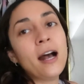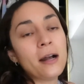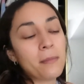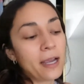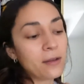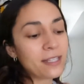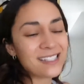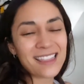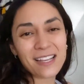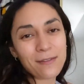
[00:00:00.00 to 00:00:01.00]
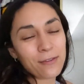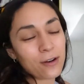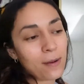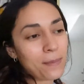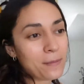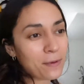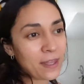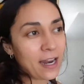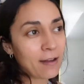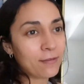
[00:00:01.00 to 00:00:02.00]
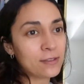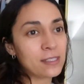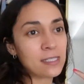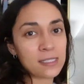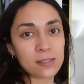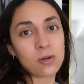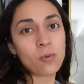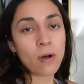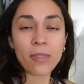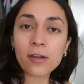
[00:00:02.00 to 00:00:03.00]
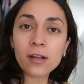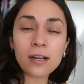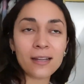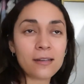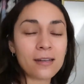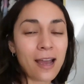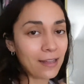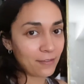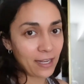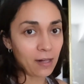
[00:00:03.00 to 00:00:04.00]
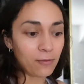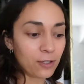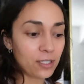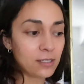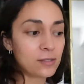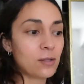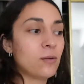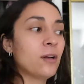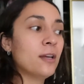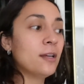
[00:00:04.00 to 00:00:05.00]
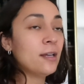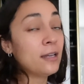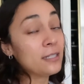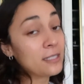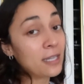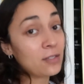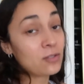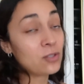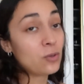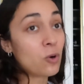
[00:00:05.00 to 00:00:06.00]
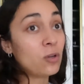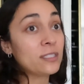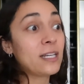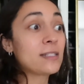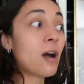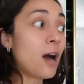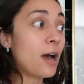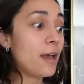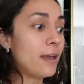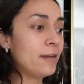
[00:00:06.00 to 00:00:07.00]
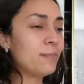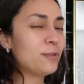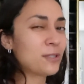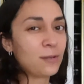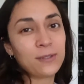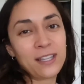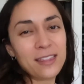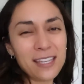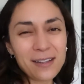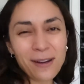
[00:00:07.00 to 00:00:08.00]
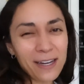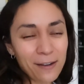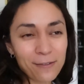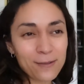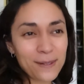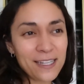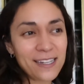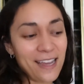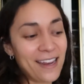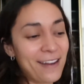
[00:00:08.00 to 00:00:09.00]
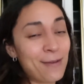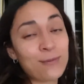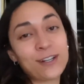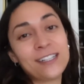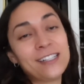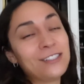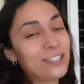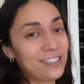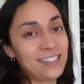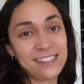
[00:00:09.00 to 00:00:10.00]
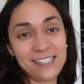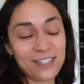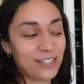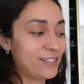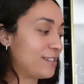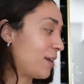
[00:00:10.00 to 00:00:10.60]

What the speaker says: I know that's a thing for people that have seasonal weather, and I live in California, so it doesn't get too cold. It gets hot, and boots aren't really a thing right now for me, and I'm wearing a shit ton of sneakers.